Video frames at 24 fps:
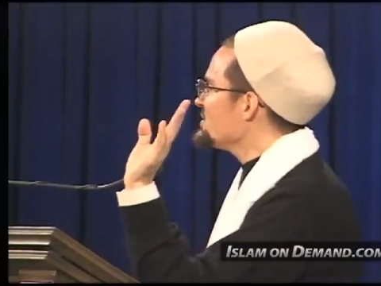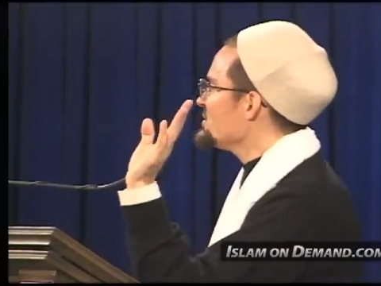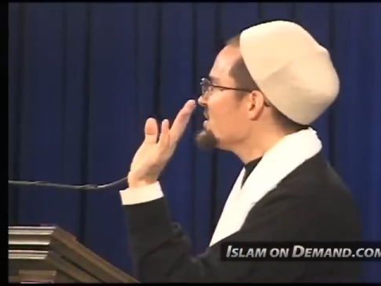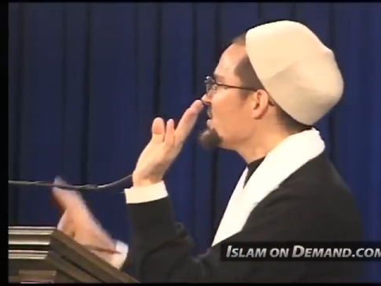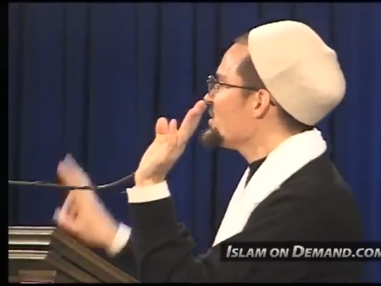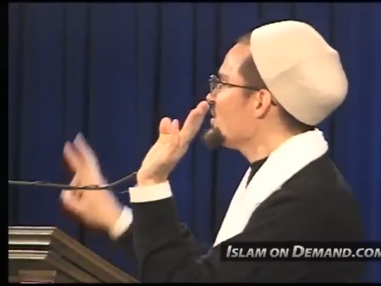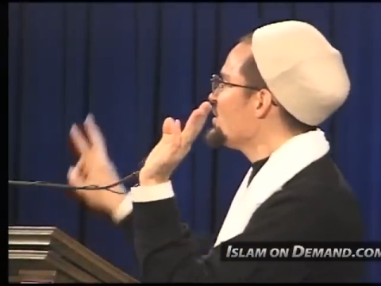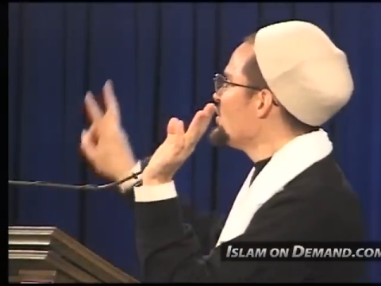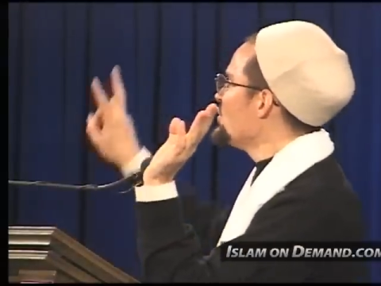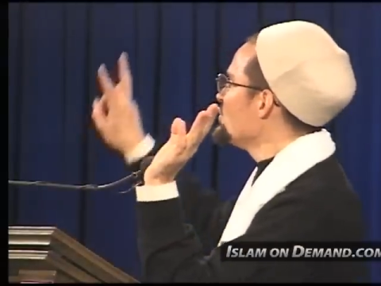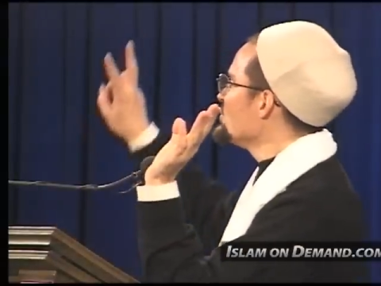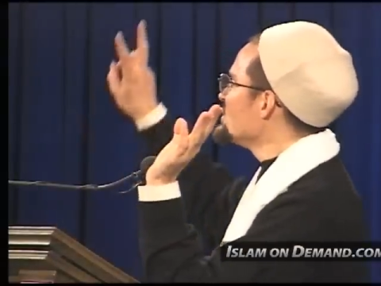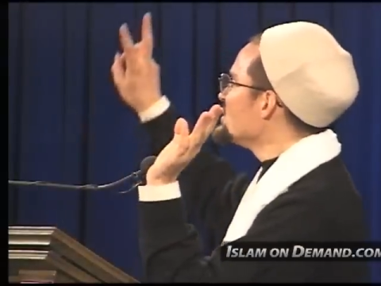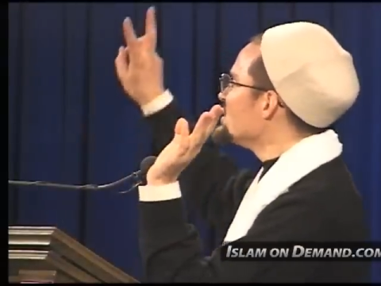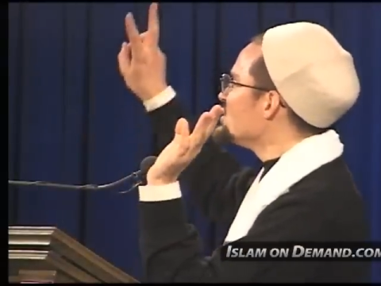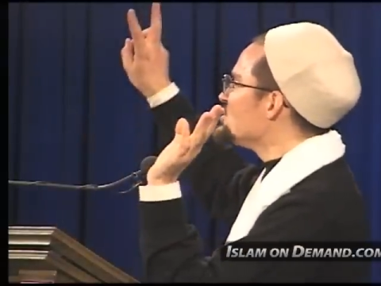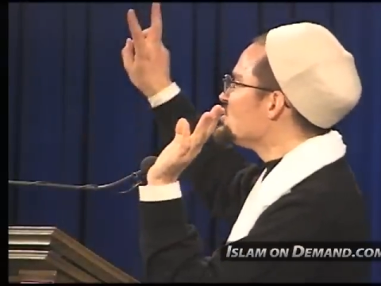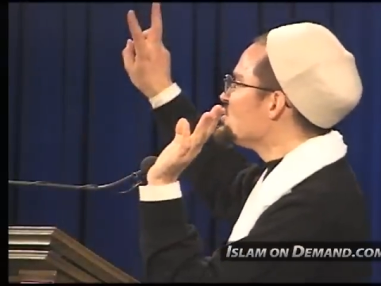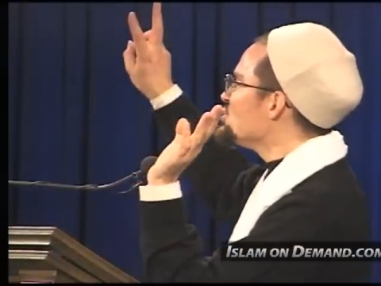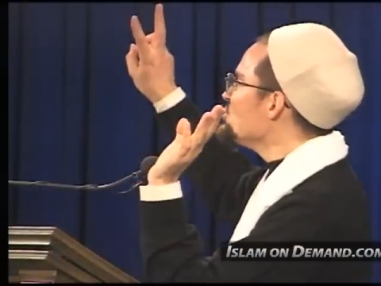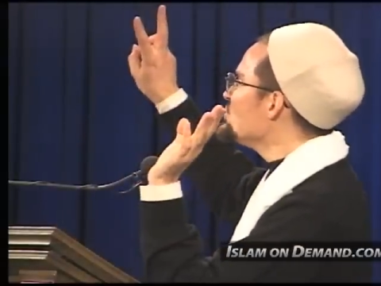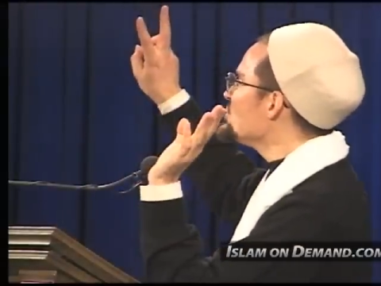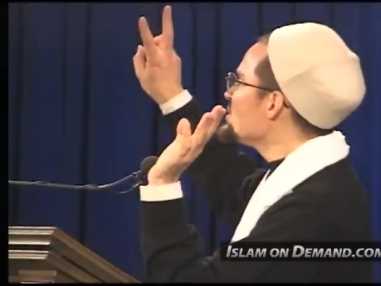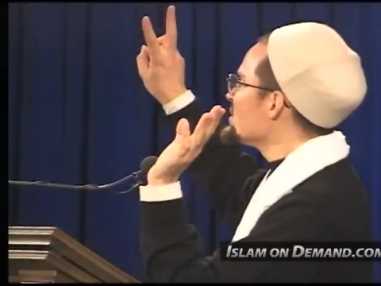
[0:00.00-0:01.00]
there are only
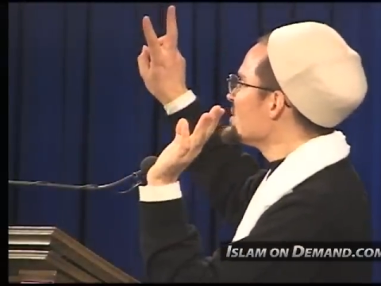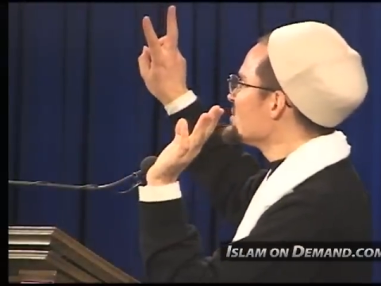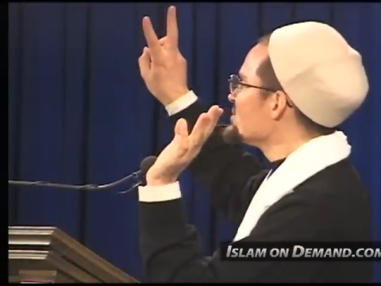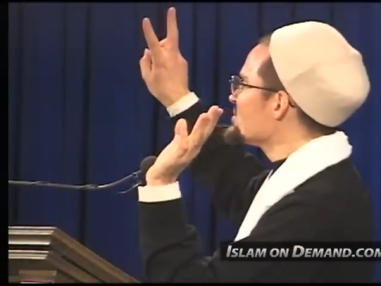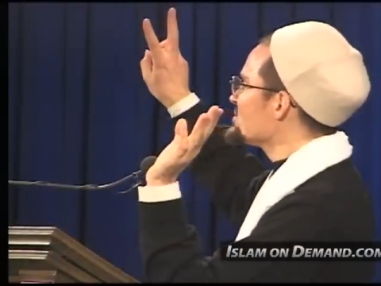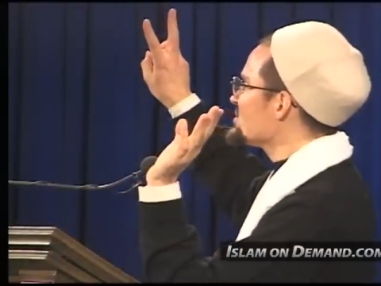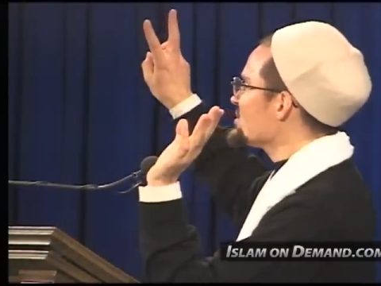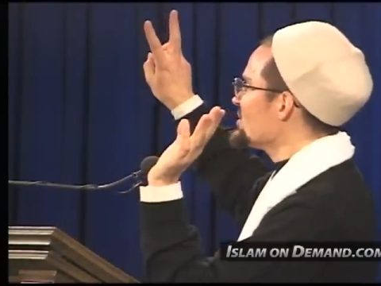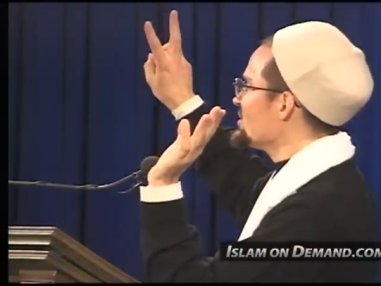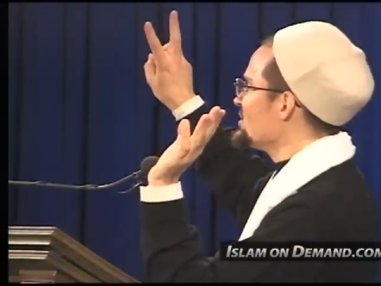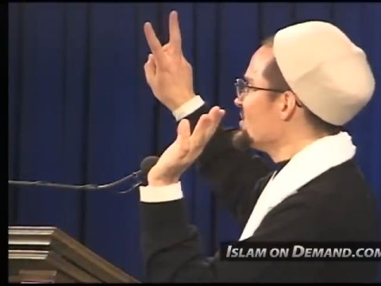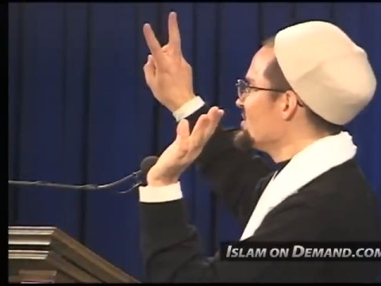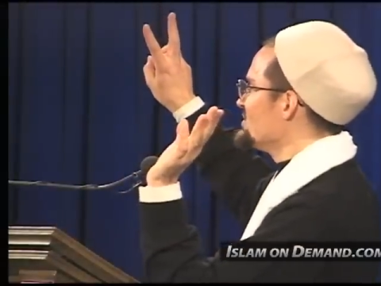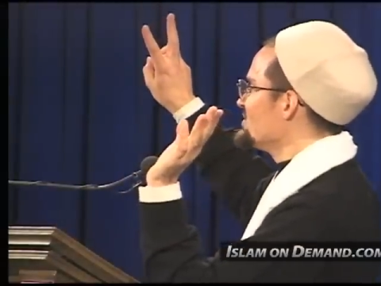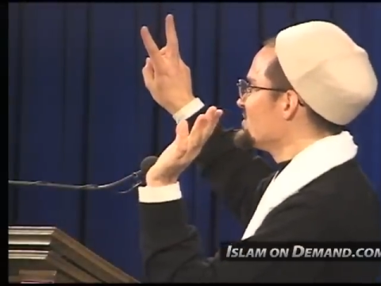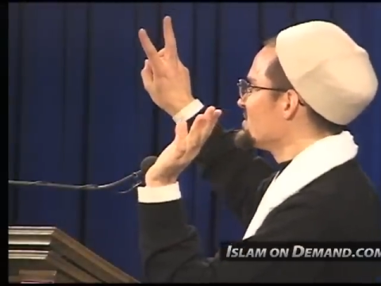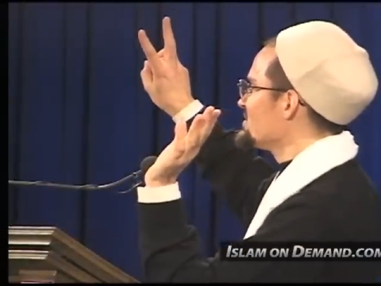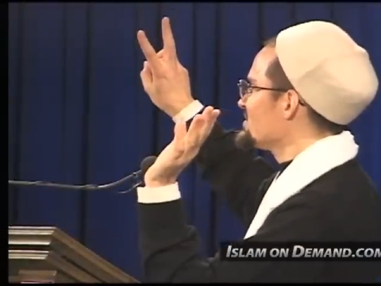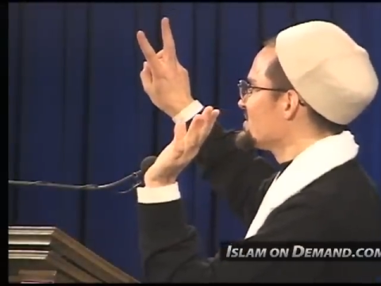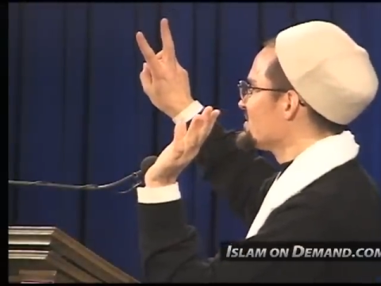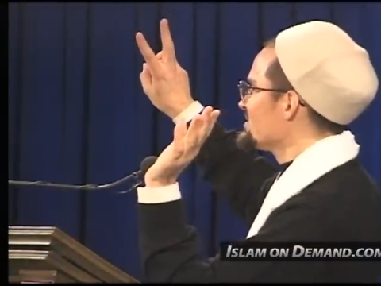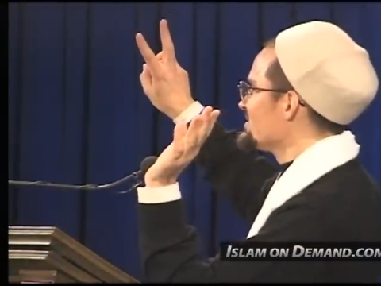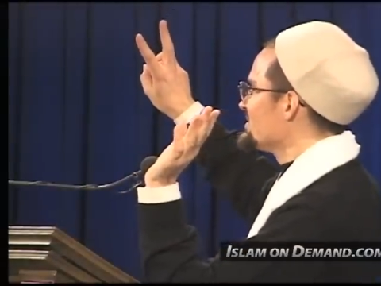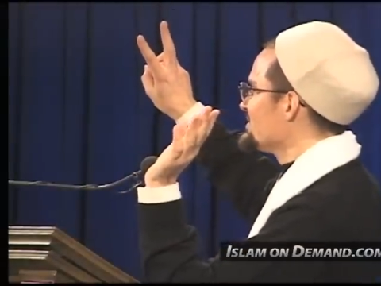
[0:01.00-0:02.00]
two
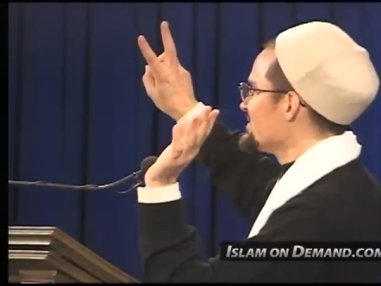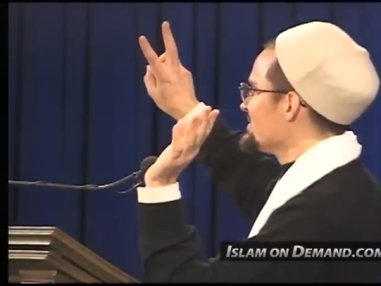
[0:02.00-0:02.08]
concerns.